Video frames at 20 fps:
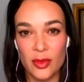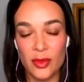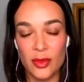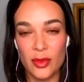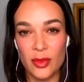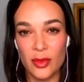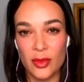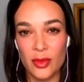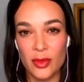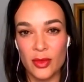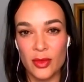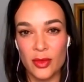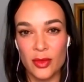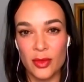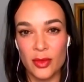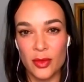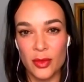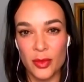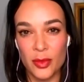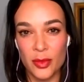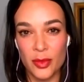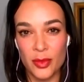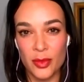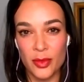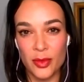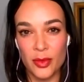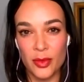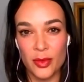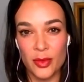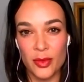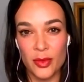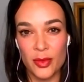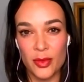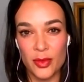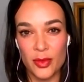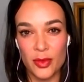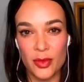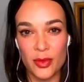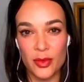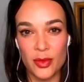
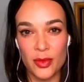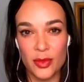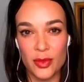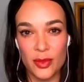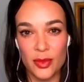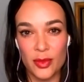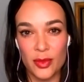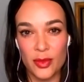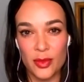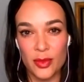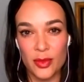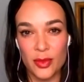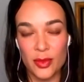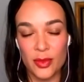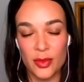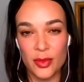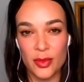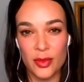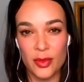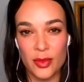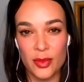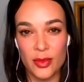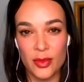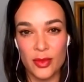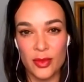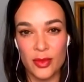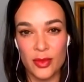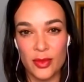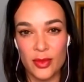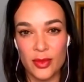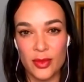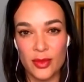This person isn't speaking.